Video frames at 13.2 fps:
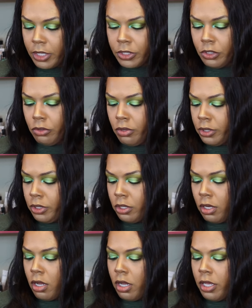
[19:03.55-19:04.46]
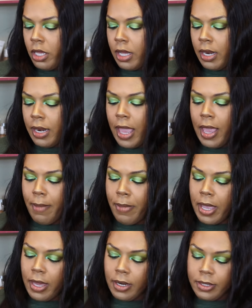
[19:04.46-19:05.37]
Cause you done took all your collab
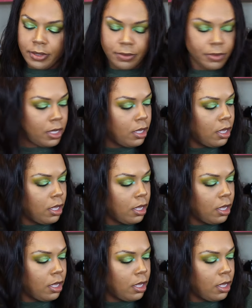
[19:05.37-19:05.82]
palettes.